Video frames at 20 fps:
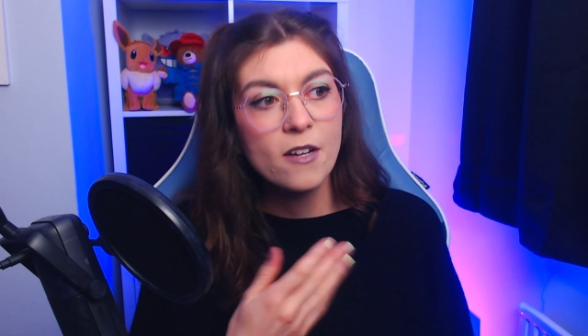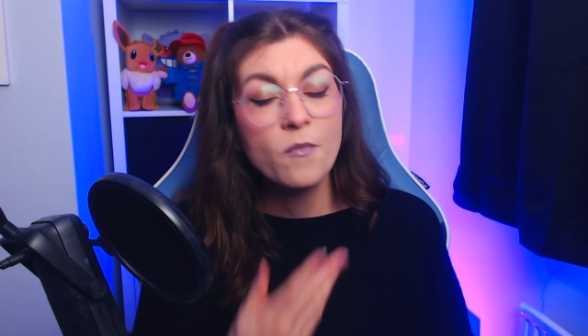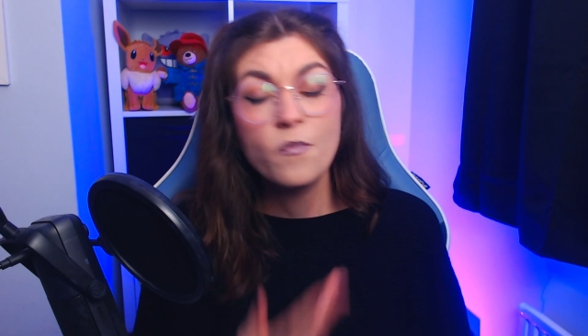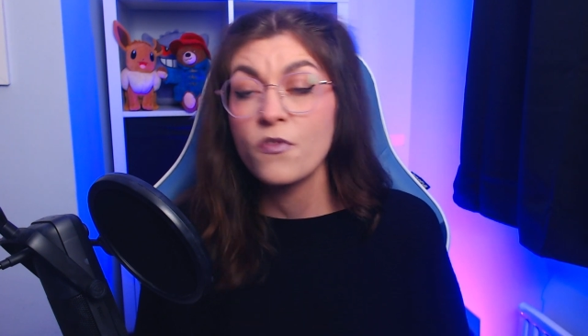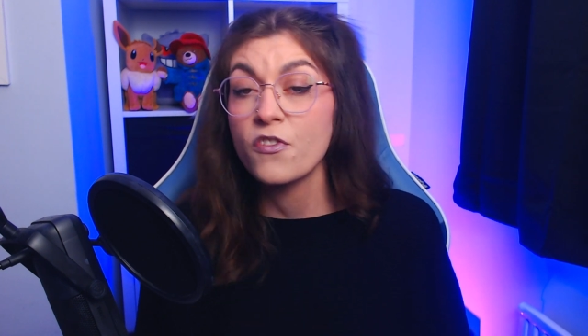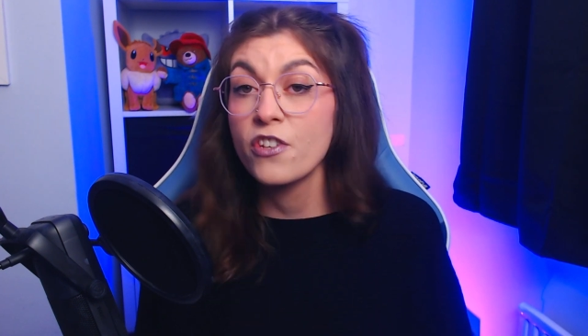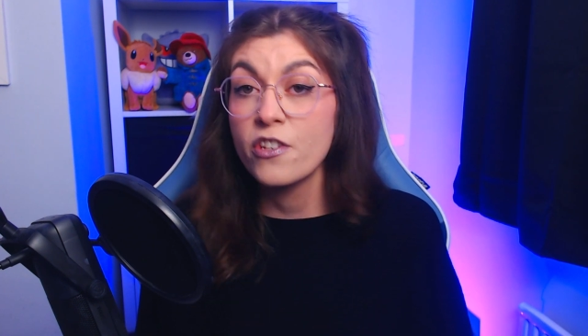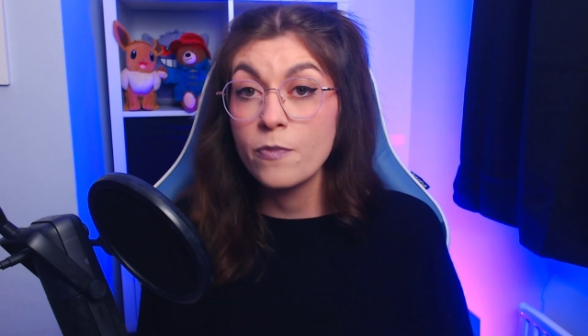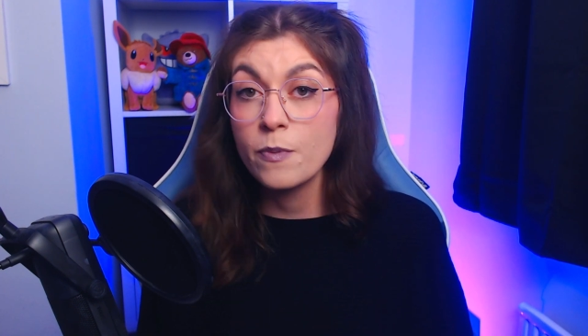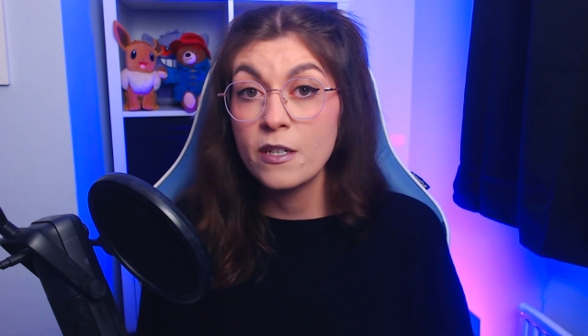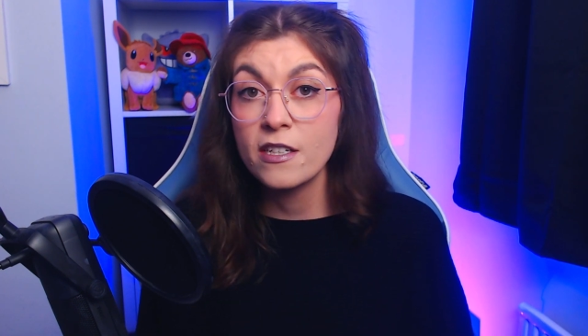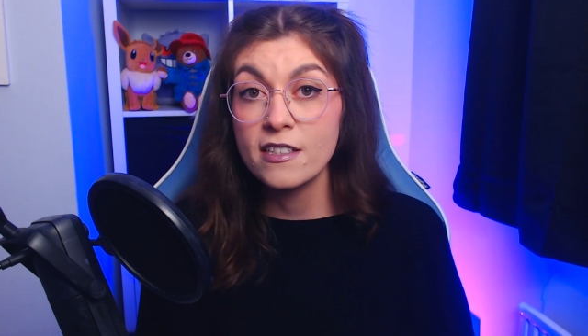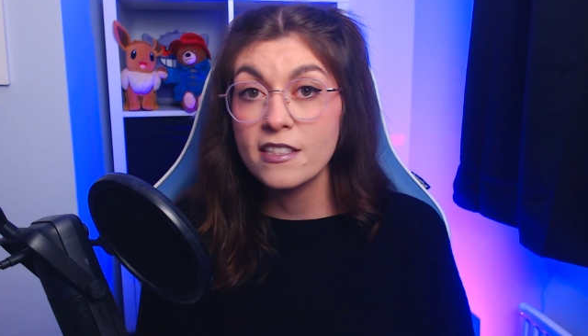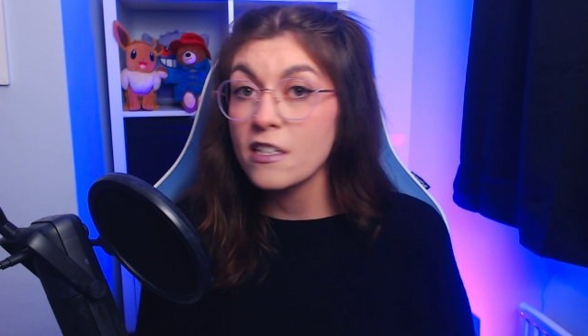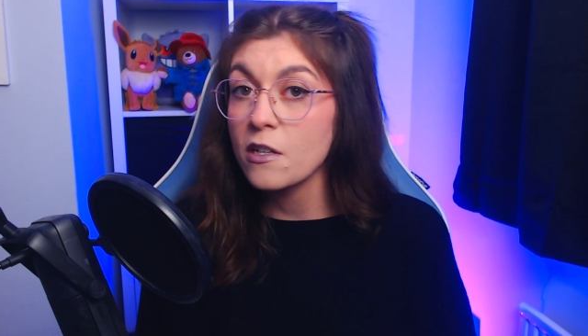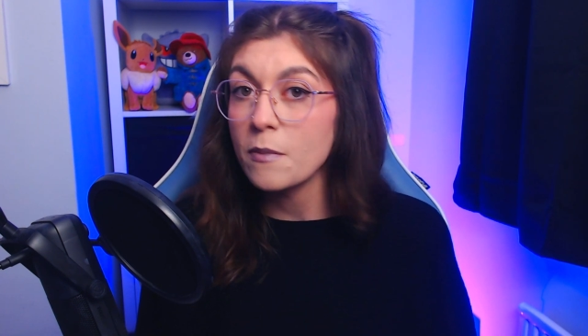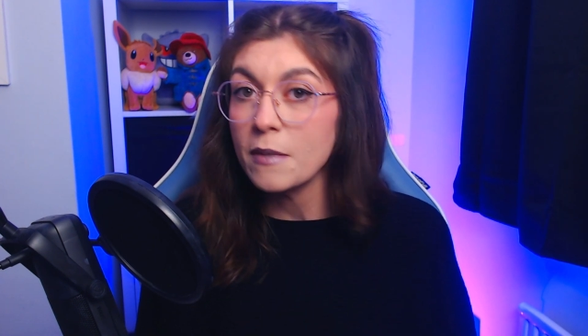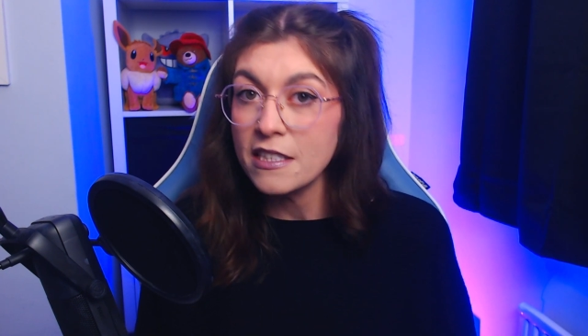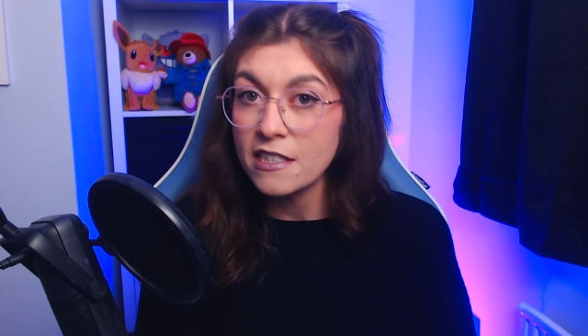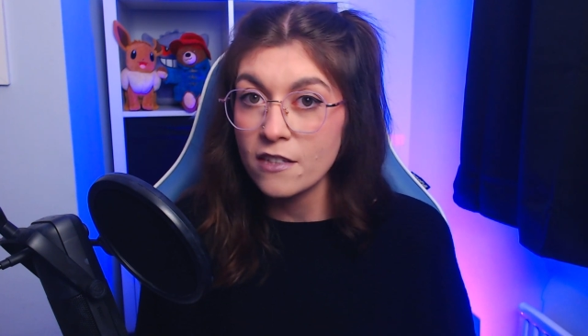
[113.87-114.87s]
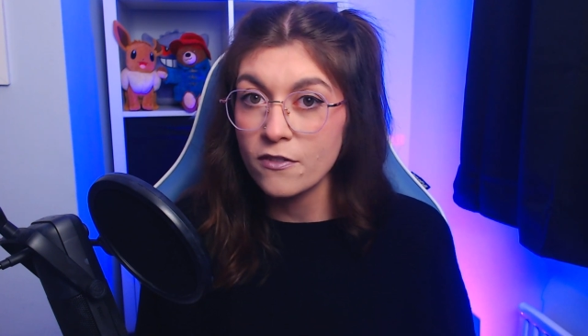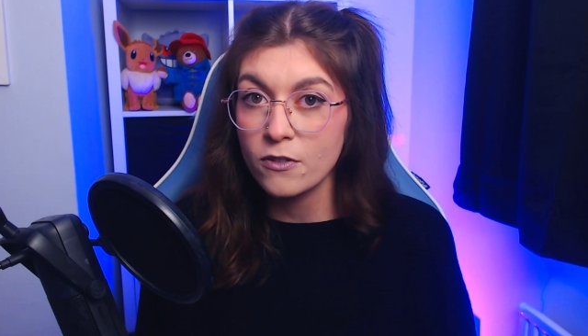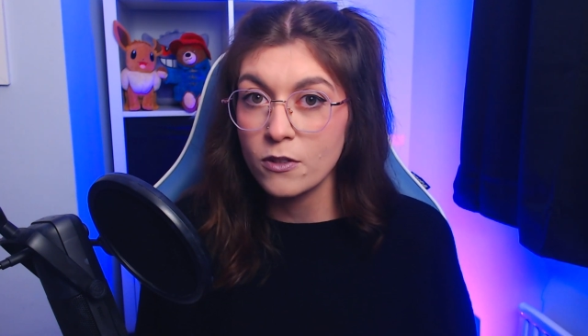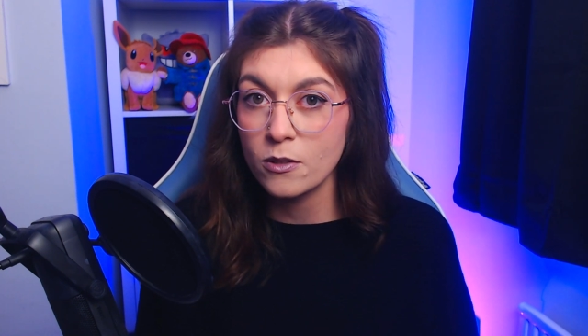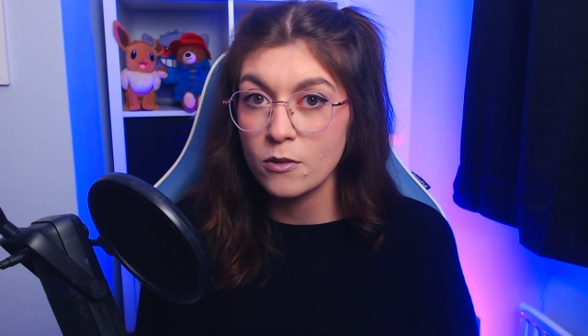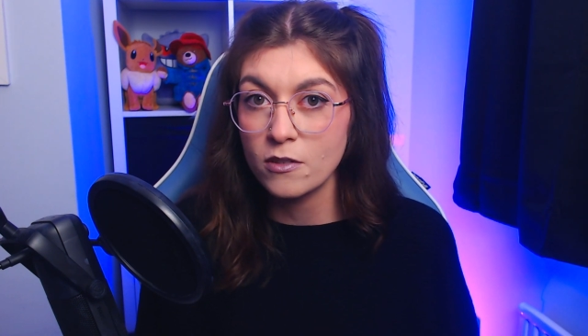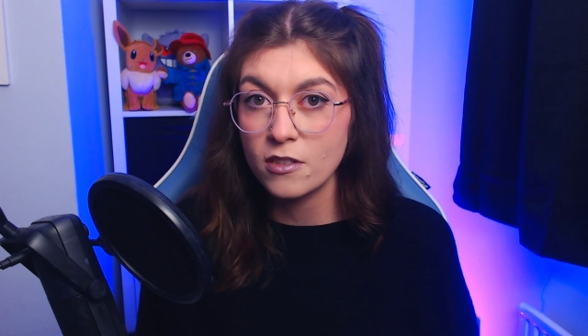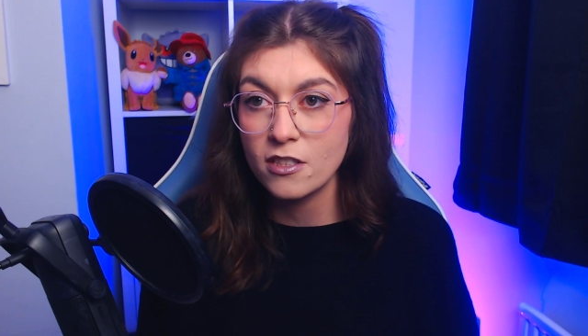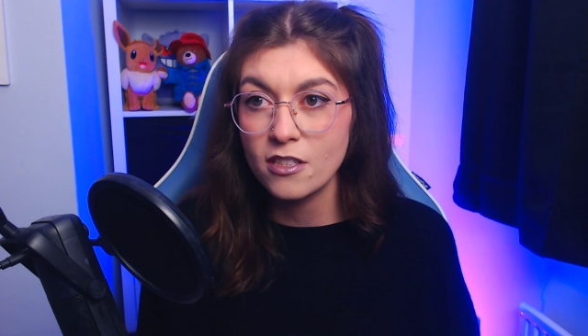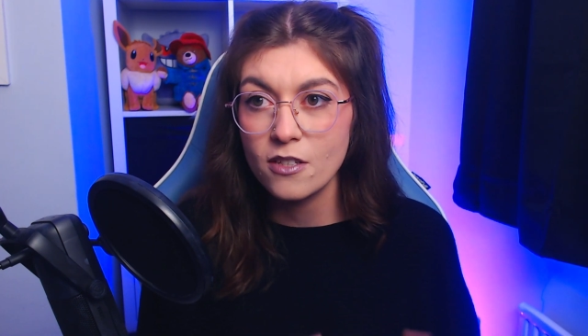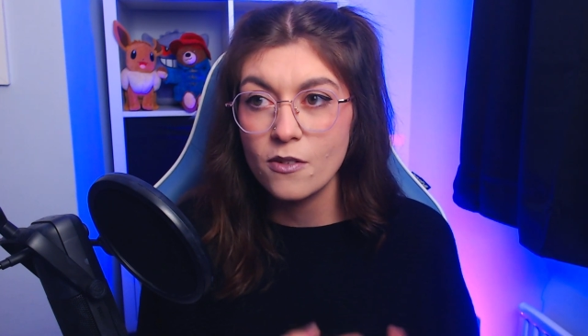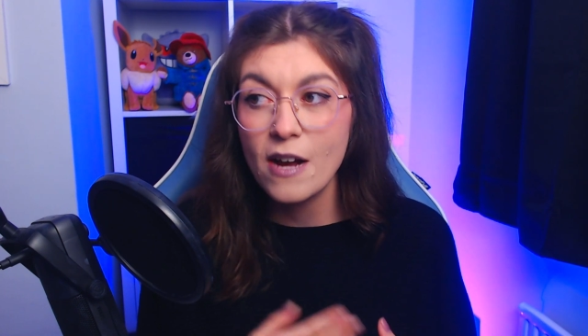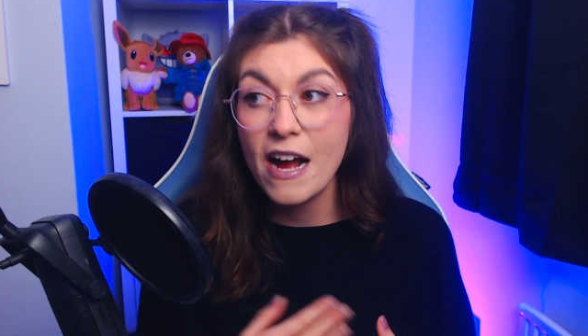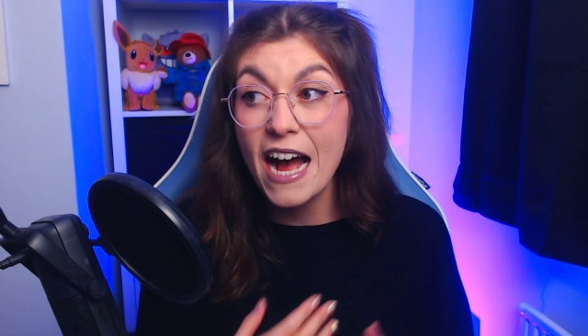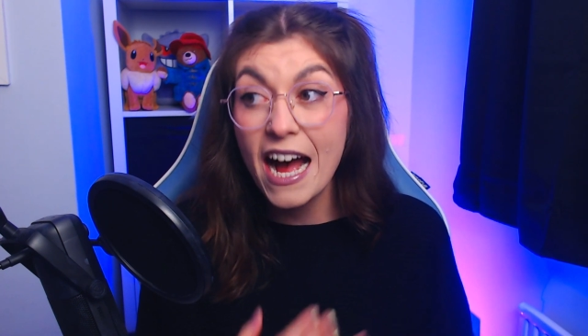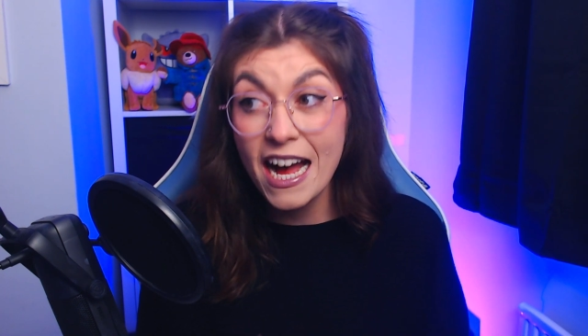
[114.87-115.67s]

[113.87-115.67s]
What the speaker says: just because it would be difficult to do